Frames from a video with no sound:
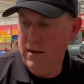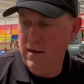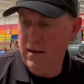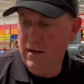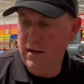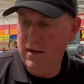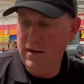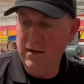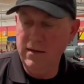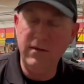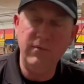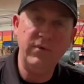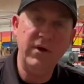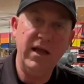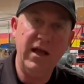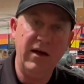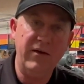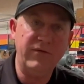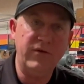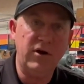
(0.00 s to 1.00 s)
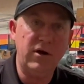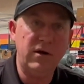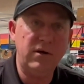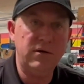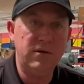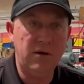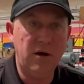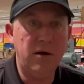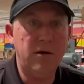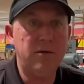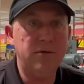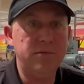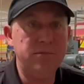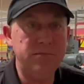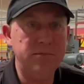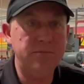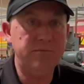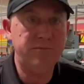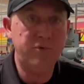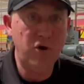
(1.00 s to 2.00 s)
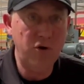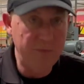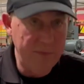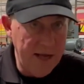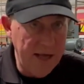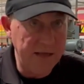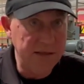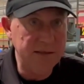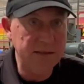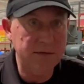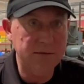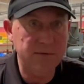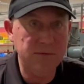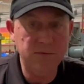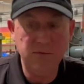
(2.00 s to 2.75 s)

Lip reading: And then we have our Pro Mass,